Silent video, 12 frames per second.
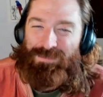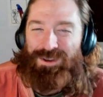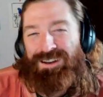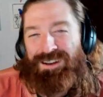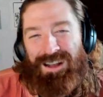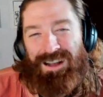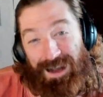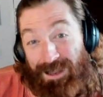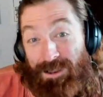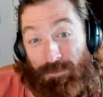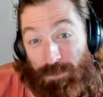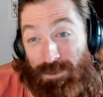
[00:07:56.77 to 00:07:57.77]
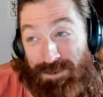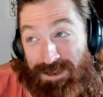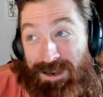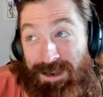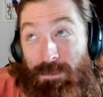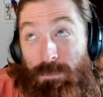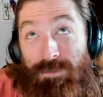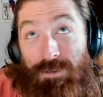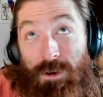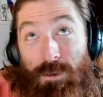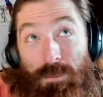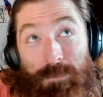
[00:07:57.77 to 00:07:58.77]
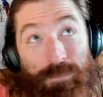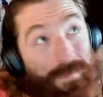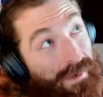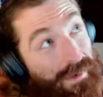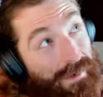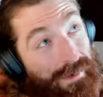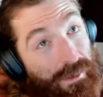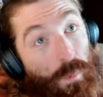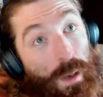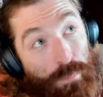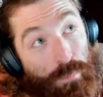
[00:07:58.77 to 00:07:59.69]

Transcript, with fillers: But I love what you did. And it was so in a way